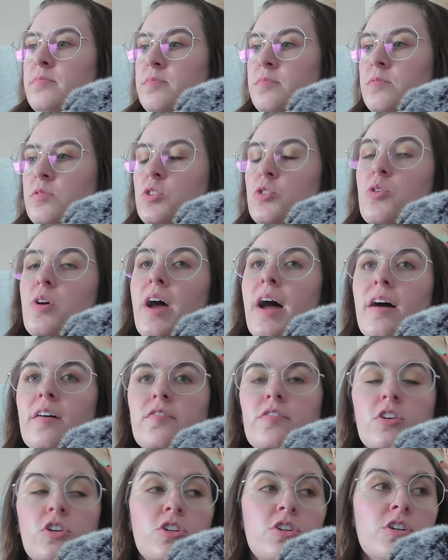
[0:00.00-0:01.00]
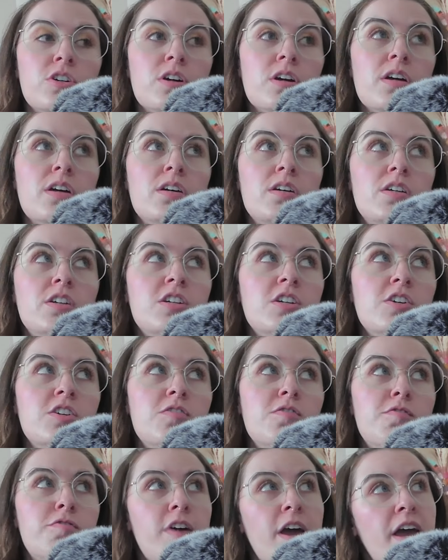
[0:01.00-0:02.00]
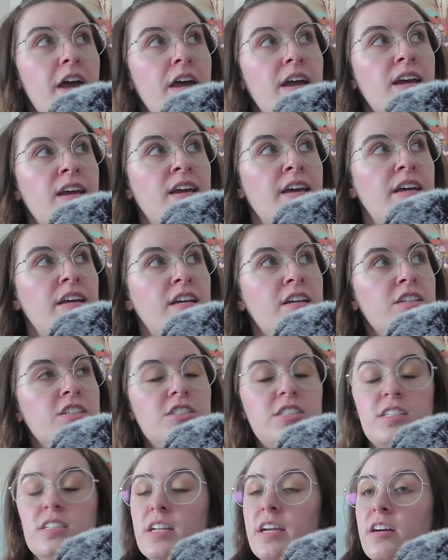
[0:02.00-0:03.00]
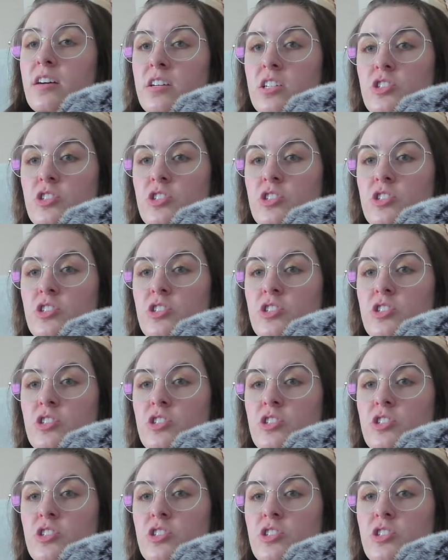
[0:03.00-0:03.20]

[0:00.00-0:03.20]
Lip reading: you have your vague generic